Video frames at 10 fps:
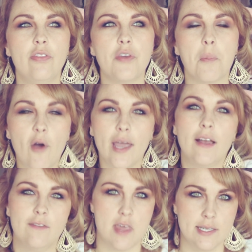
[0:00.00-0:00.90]
the point
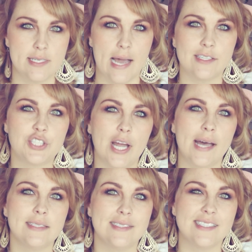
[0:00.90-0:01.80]
of this Nat's
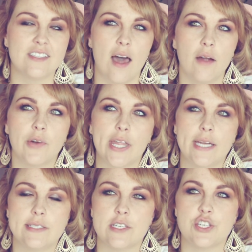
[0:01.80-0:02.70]
Chats is not
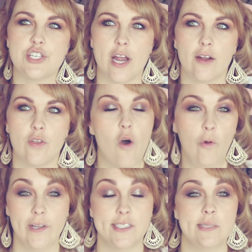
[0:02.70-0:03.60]
really to share the
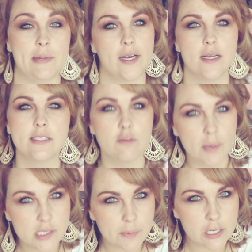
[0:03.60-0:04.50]
whole experience of
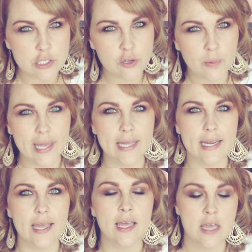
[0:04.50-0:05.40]
my spiritual
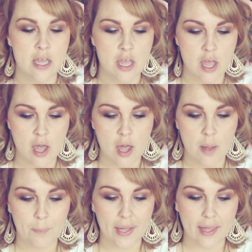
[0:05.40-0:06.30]
awakening,
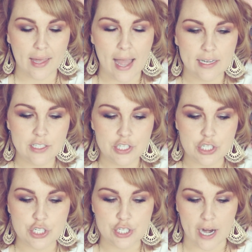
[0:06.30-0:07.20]
but kind of
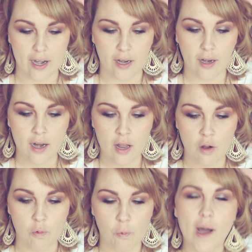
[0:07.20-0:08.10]
just share
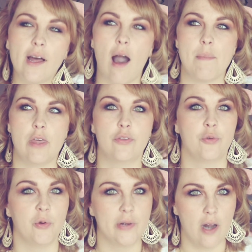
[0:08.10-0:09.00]
what got me
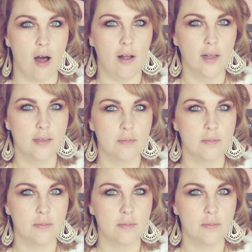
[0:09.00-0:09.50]
through it all.